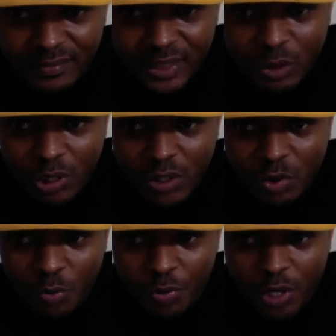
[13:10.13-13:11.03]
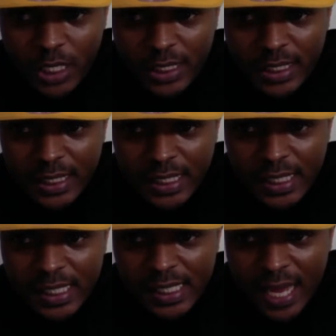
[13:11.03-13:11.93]
22 points.
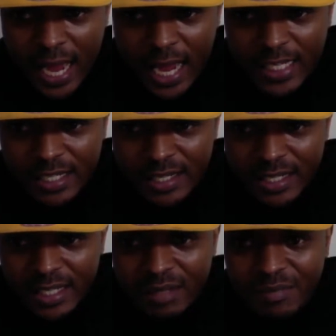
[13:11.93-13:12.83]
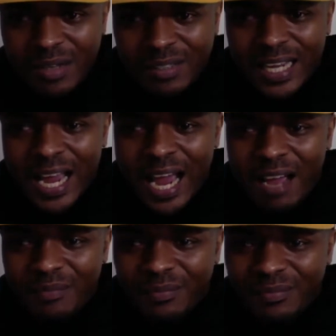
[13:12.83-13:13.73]
Nice. About
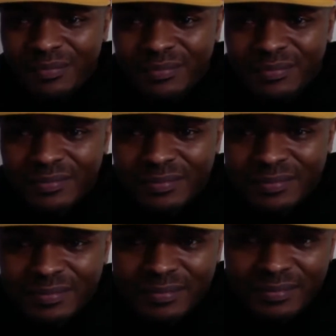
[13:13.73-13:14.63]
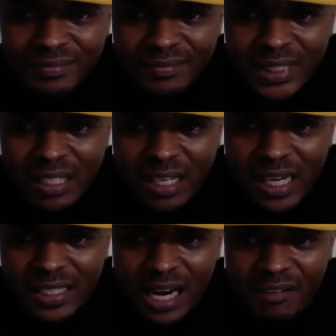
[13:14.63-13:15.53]
time.
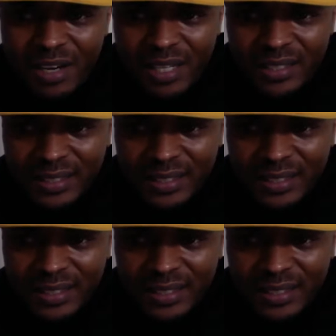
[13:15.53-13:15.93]
Okay, Tyreek.